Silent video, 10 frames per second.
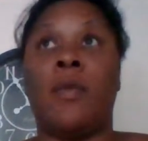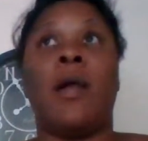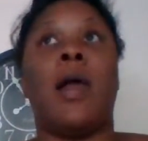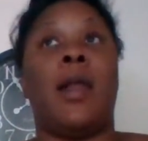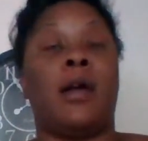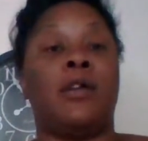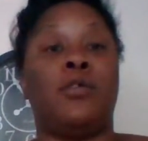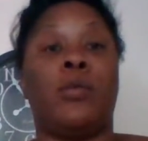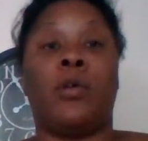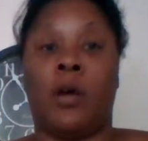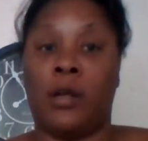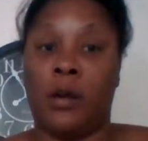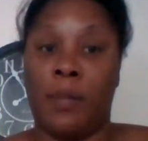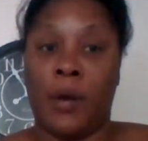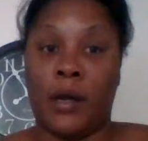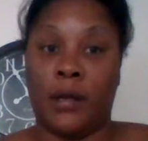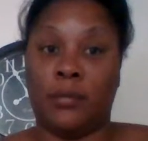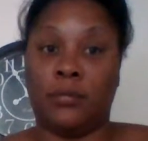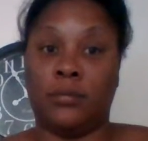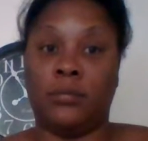And I could do it all in a month.
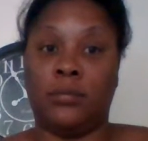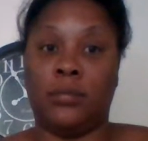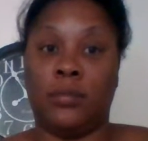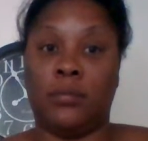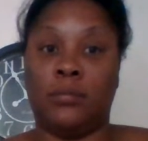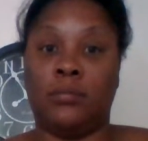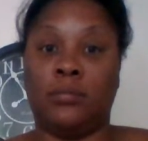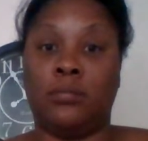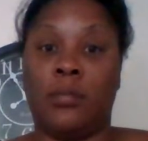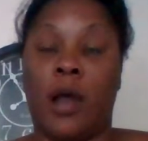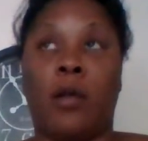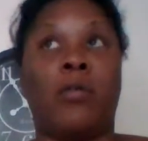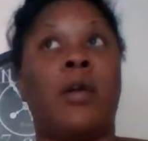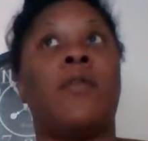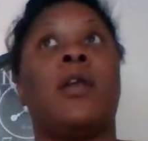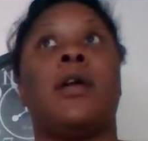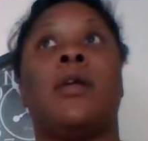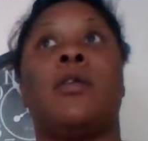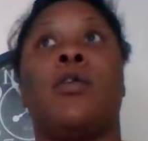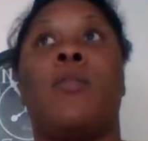I don't never let
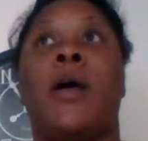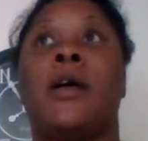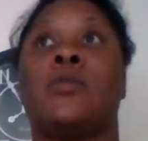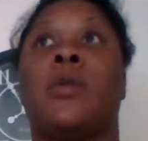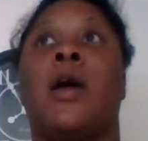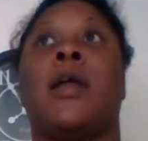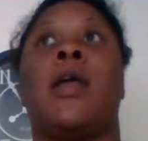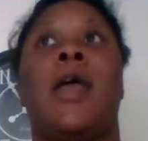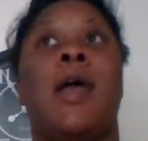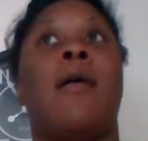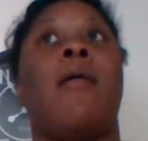nothing go past what I can't